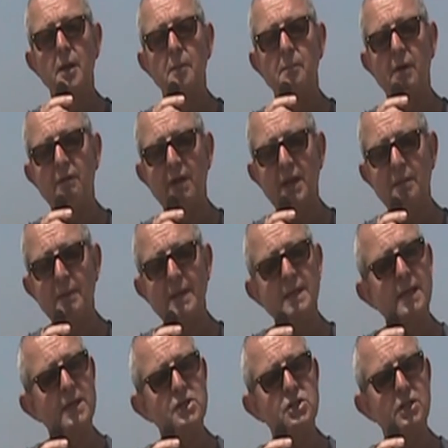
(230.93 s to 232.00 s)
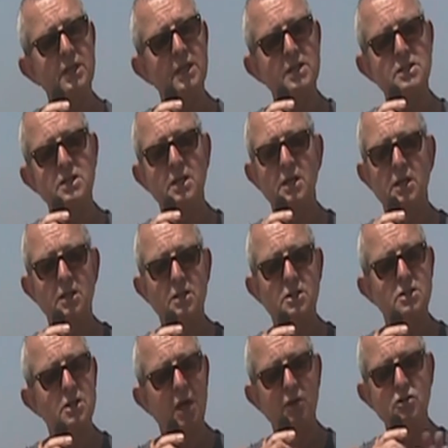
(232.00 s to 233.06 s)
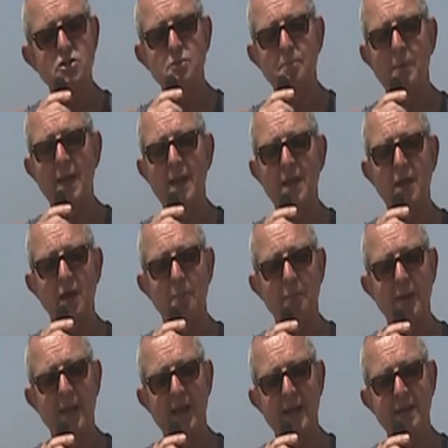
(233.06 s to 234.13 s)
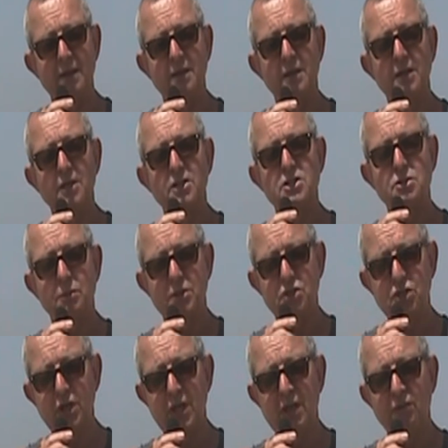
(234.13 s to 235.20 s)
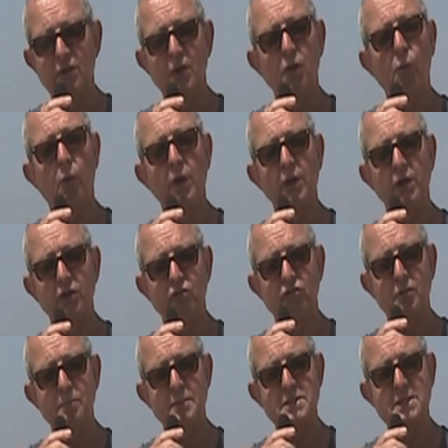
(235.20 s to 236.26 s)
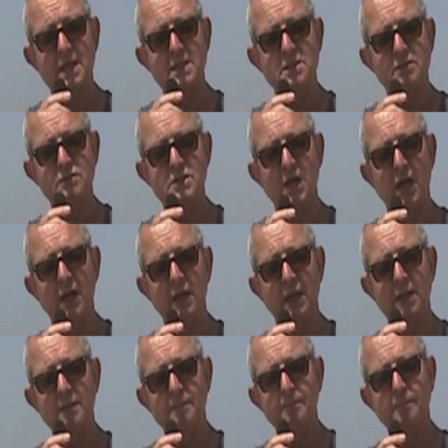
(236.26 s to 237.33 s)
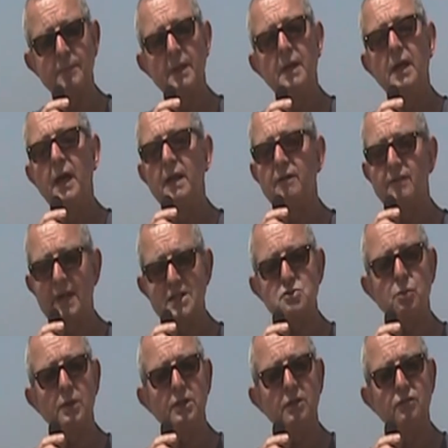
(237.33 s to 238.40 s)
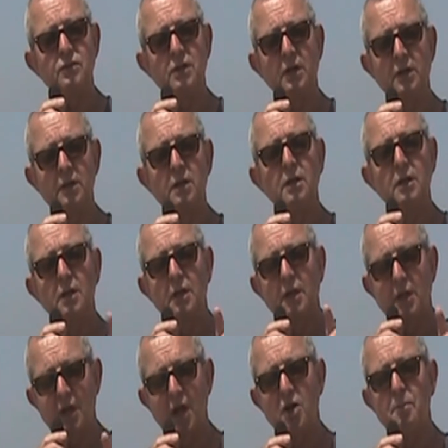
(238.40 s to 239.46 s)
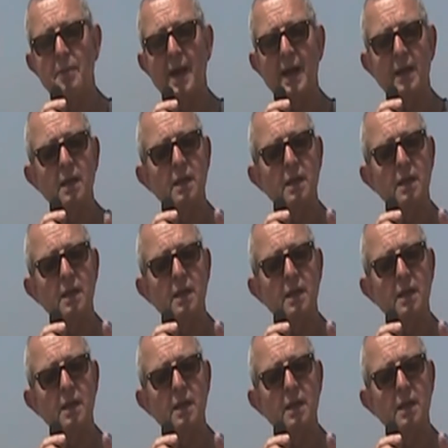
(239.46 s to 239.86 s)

My recommendation is, don't make a plan to achieve 100% of target. And if that's what you've done, go back,